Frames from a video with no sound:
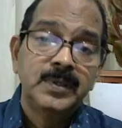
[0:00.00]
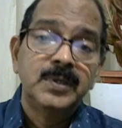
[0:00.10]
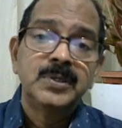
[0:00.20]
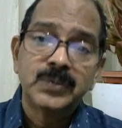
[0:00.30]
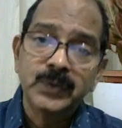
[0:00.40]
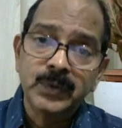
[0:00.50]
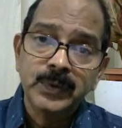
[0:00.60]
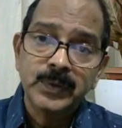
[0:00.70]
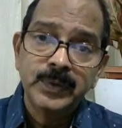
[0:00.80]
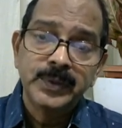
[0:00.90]
So
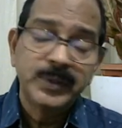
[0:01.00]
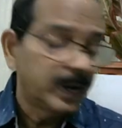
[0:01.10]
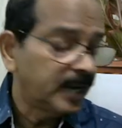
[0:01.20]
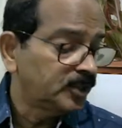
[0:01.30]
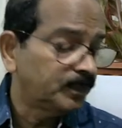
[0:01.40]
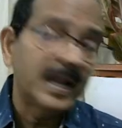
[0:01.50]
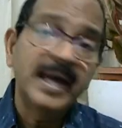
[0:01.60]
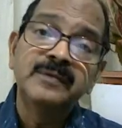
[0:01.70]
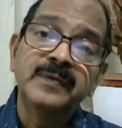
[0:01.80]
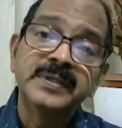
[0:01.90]
you have to
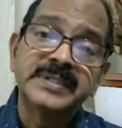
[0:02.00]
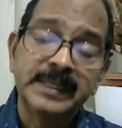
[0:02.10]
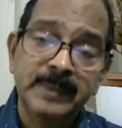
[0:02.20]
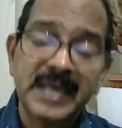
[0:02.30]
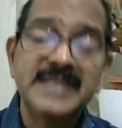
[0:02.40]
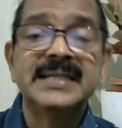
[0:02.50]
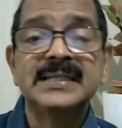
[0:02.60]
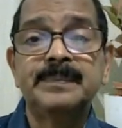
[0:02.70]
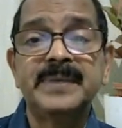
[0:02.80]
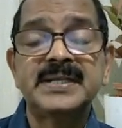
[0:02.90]
plan for stabilizing
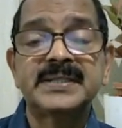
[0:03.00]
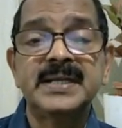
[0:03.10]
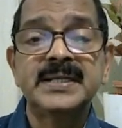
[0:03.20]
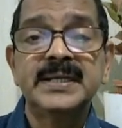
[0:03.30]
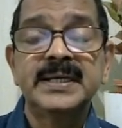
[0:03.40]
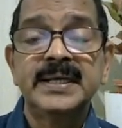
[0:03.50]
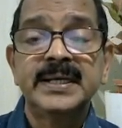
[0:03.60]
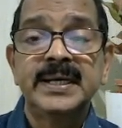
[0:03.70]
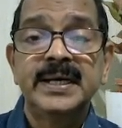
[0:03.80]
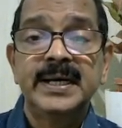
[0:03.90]
the patient.
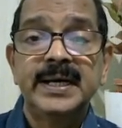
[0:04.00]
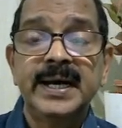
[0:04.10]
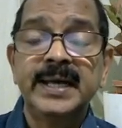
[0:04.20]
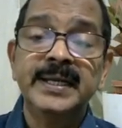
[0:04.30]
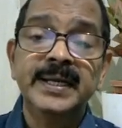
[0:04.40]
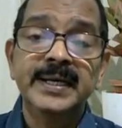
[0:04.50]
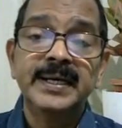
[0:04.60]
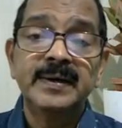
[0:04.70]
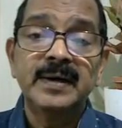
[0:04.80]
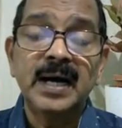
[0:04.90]
And
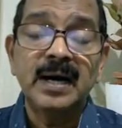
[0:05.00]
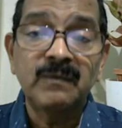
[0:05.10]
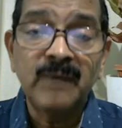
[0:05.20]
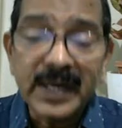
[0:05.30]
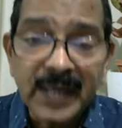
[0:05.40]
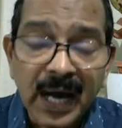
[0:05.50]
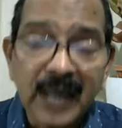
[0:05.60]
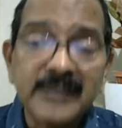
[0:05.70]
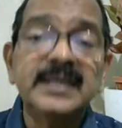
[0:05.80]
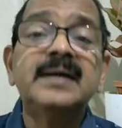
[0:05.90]
what
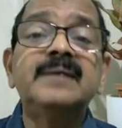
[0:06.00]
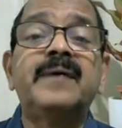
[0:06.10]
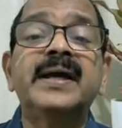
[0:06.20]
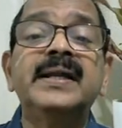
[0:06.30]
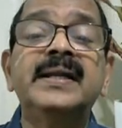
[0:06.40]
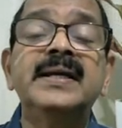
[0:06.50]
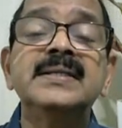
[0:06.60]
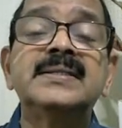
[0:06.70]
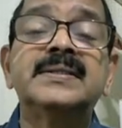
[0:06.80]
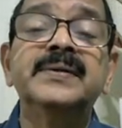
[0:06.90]
other
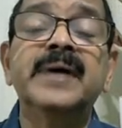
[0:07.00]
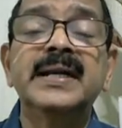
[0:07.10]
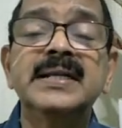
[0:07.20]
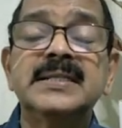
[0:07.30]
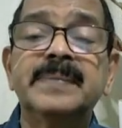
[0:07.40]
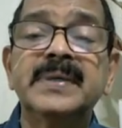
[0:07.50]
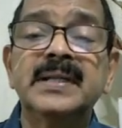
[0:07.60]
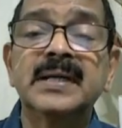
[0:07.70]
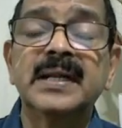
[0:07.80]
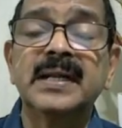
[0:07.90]
findings you anticipate in
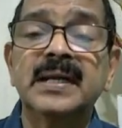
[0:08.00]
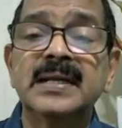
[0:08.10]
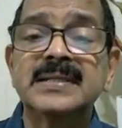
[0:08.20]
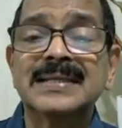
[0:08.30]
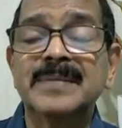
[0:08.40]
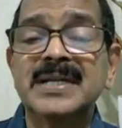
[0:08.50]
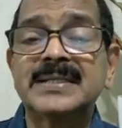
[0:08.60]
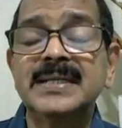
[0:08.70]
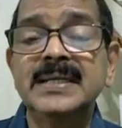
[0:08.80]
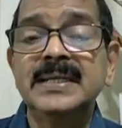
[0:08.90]
the clinical examination?